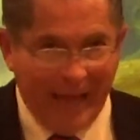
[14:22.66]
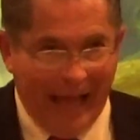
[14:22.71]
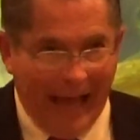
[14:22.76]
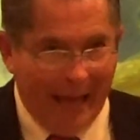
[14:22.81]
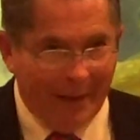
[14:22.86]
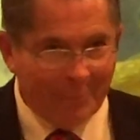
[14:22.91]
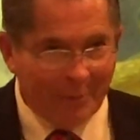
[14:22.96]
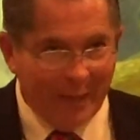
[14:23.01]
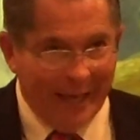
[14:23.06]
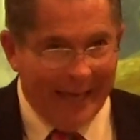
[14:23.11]

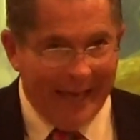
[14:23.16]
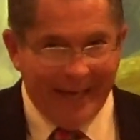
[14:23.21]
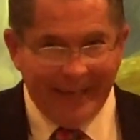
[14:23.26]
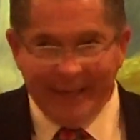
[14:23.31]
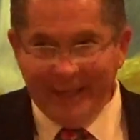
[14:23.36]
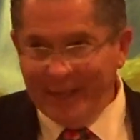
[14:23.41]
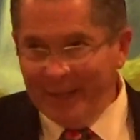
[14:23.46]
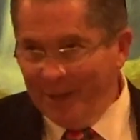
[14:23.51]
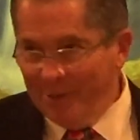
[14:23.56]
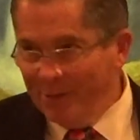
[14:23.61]
I'm
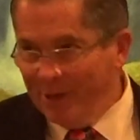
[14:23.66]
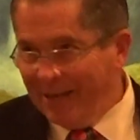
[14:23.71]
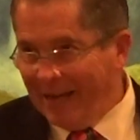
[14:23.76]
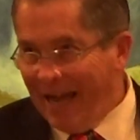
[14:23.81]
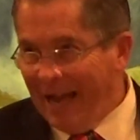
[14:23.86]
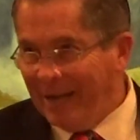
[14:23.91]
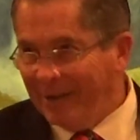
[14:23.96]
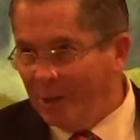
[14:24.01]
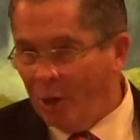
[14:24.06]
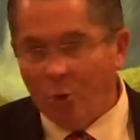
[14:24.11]
glad that
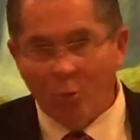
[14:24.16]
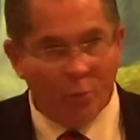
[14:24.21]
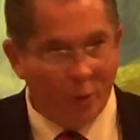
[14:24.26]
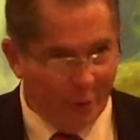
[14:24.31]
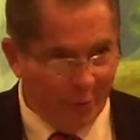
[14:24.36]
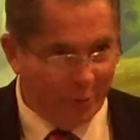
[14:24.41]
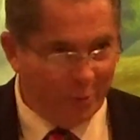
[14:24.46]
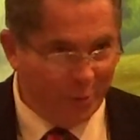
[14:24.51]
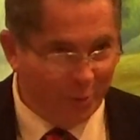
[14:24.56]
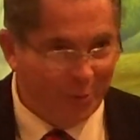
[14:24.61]
I know
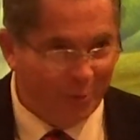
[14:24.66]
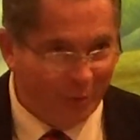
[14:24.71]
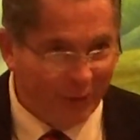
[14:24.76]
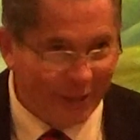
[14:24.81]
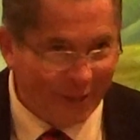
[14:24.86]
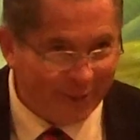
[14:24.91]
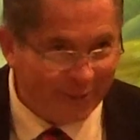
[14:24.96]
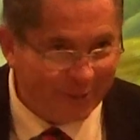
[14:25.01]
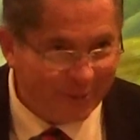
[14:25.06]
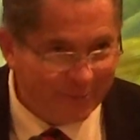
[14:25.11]
where the truth
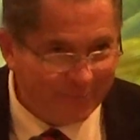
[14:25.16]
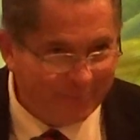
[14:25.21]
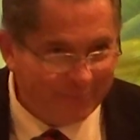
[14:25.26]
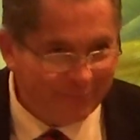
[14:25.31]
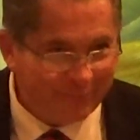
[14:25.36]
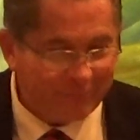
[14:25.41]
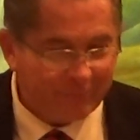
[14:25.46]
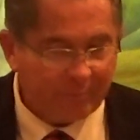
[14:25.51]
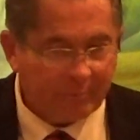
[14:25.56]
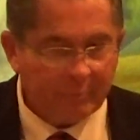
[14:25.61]

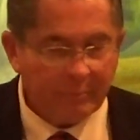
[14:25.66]
is.